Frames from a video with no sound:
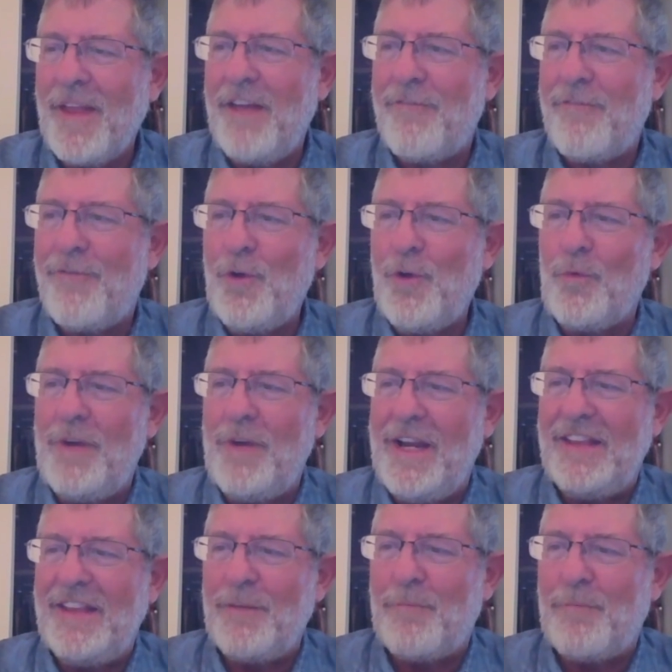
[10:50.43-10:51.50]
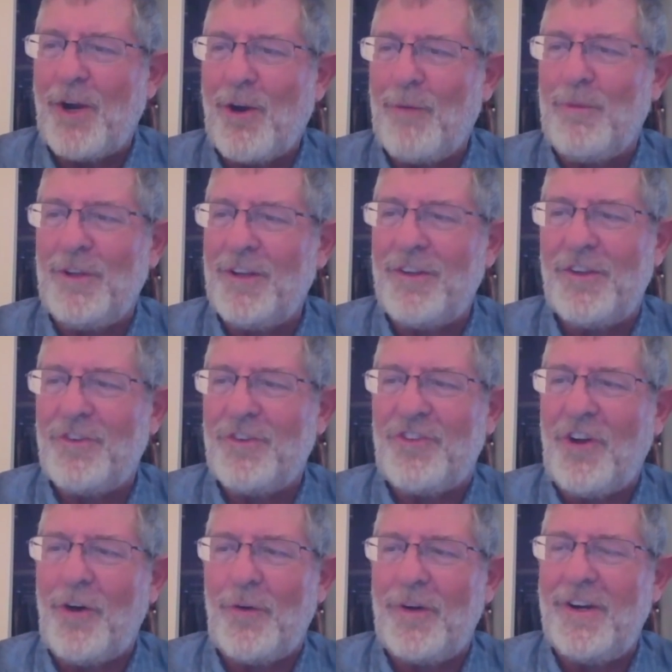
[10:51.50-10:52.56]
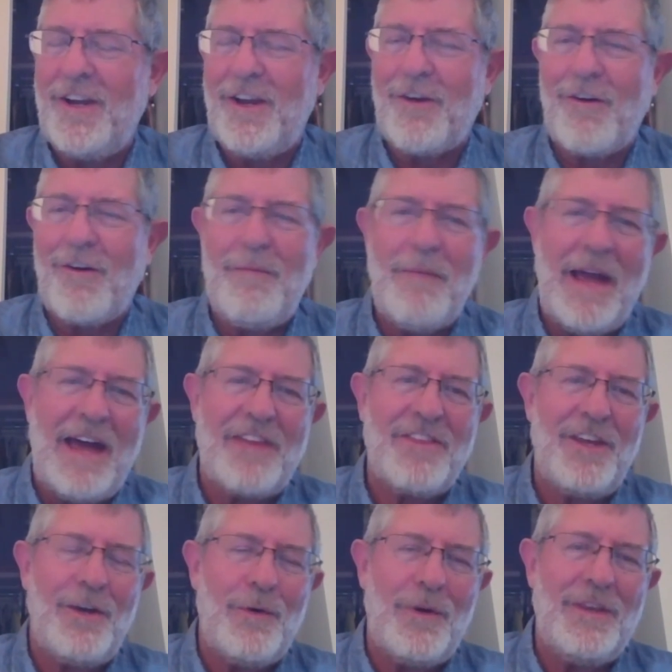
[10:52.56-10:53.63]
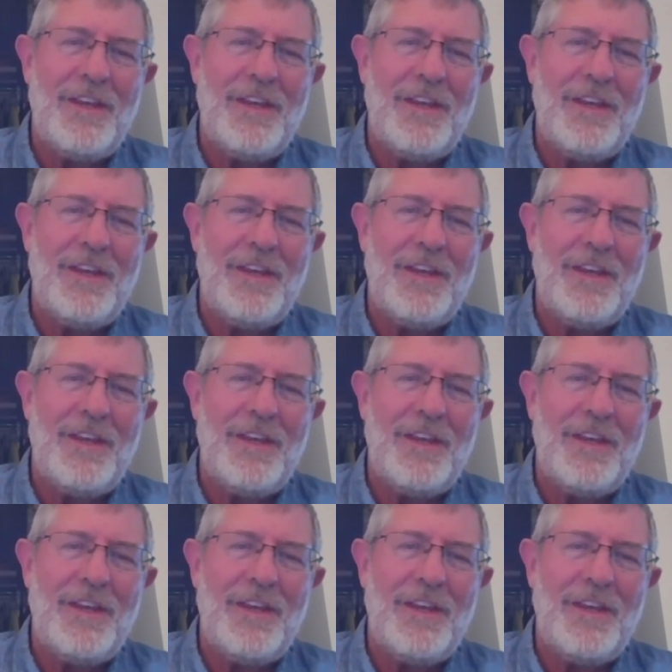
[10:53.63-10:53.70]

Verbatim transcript: If you read the parable of the sower here in Matthew,